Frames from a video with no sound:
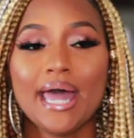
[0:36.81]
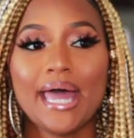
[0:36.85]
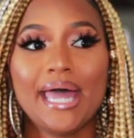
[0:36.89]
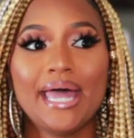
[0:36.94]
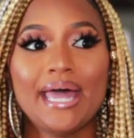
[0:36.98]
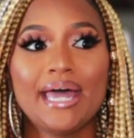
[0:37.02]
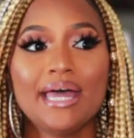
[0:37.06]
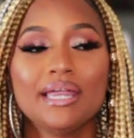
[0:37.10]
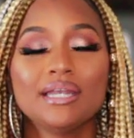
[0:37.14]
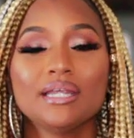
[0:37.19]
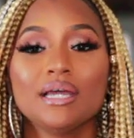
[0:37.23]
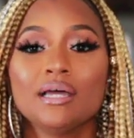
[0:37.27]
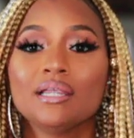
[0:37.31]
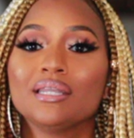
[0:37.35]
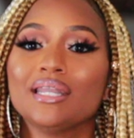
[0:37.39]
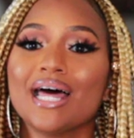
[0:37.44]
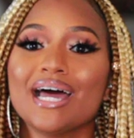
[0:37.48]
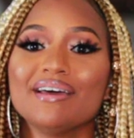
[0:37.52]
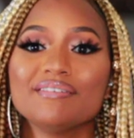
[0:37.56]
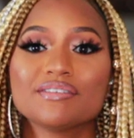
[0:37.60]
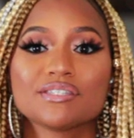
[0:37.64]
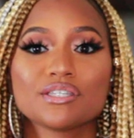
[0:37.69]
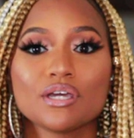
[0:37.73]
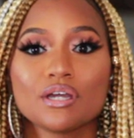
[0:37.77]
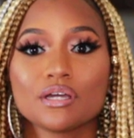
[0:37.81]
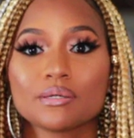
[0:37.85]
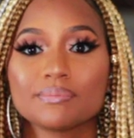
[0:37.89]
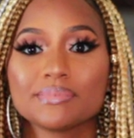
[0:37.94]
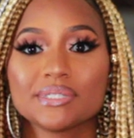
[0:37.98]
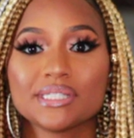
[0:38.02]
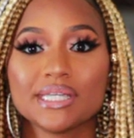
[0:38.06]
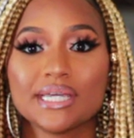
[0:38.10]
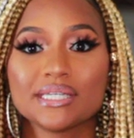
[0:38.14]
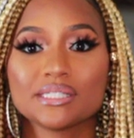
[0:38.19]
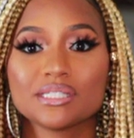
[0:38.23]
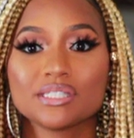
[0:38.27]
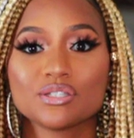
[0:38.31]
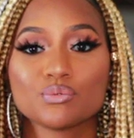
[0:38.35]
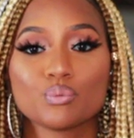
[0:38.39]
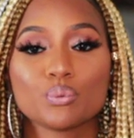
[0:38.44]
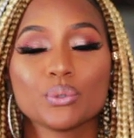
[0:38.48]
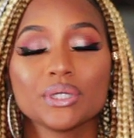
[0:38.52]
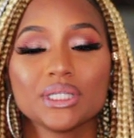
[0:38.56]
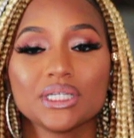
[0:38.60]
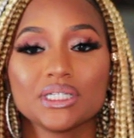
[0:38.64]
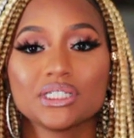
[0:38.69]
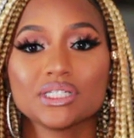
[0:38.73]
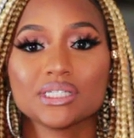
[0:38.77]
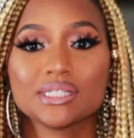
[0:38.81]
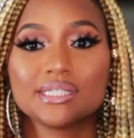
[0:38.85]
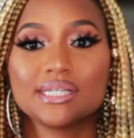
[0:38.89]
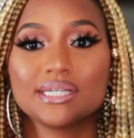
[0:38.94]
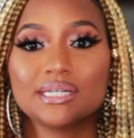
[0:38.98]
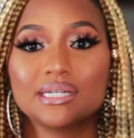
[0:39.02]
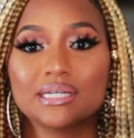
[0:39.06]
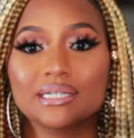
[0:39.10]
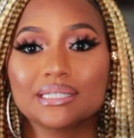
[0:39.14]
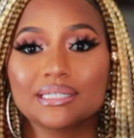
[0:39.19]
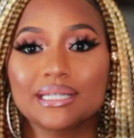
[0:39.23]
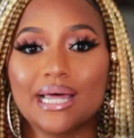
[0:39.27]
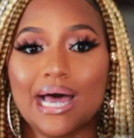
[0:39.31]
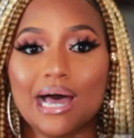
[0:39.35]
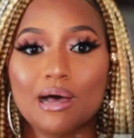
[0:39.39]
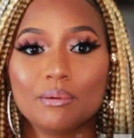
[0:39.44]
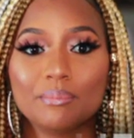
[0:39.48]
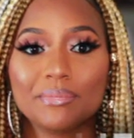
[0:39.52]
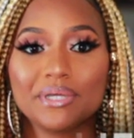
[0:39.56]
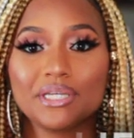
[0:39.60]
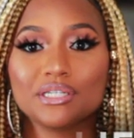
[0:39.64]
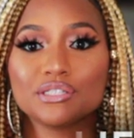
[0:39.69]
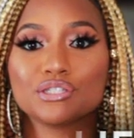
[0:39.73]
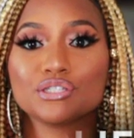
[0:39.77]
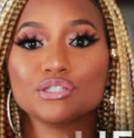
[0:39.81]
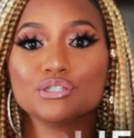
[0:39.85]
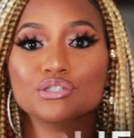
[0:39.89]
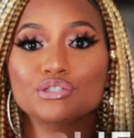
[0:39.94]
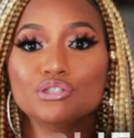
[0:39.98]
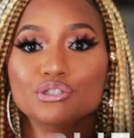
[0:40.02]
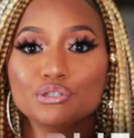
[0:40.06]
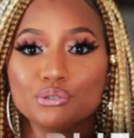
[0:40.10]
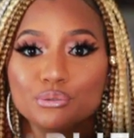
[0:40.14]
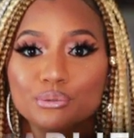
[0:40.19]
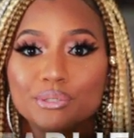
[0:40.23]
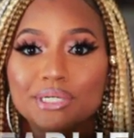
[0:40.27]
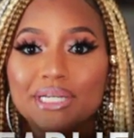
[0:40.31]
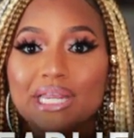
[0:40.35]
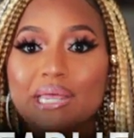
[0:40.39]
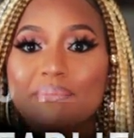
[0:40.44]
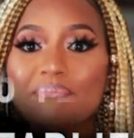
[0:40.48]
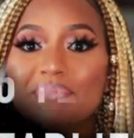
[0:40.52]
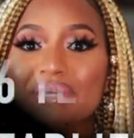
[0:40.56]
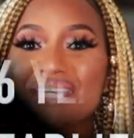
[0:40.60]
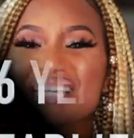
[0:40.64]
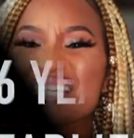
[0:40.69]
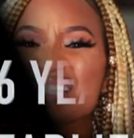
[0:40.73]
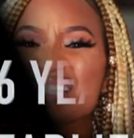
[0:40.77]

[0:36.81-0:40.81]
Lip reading: and life circumstances really just didn't allow me to do it and be